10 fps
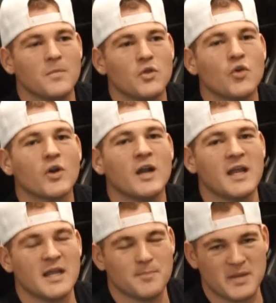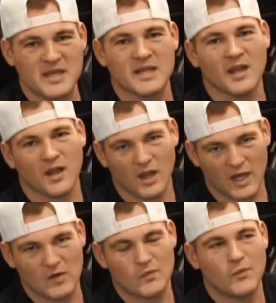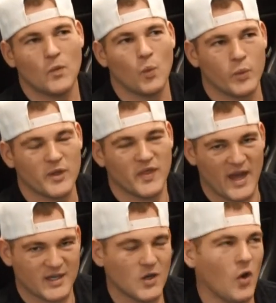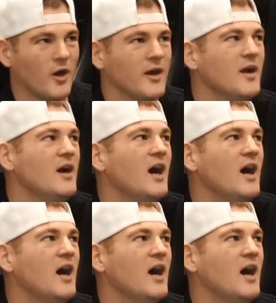you're gonna be in love with that car.